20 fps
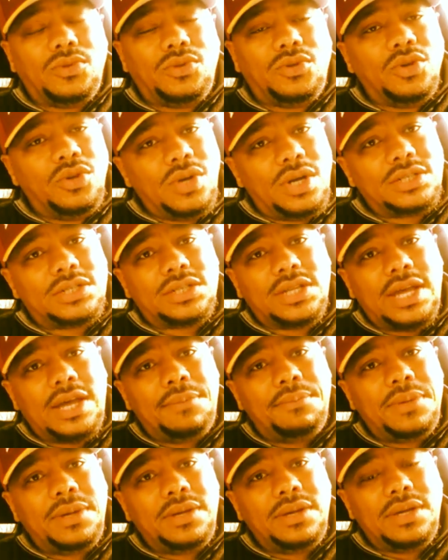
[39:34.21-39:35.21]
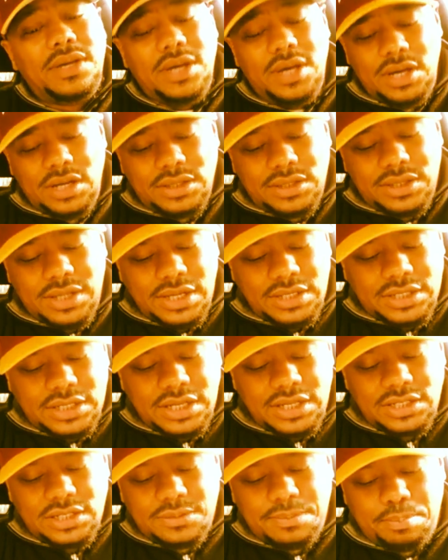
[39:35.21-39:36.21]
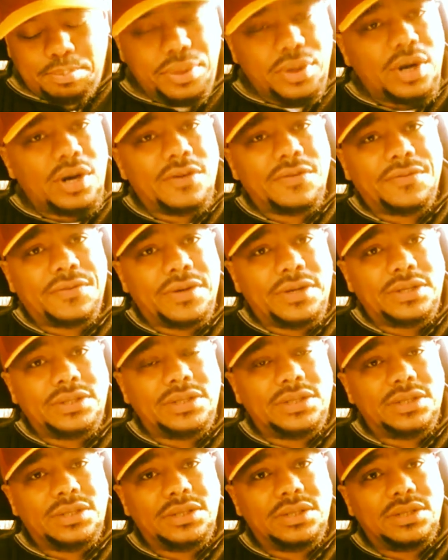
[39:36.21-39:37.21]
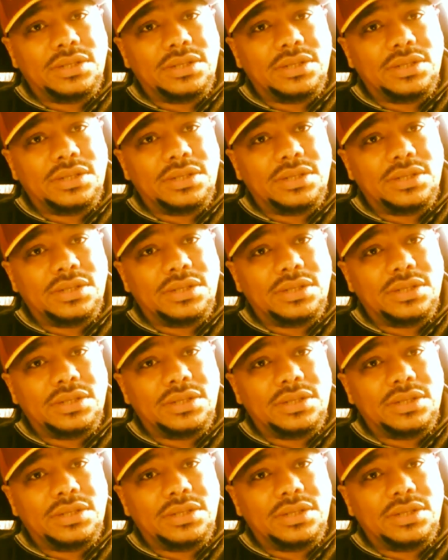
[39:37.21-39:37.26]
Do you understand me? This is perfect.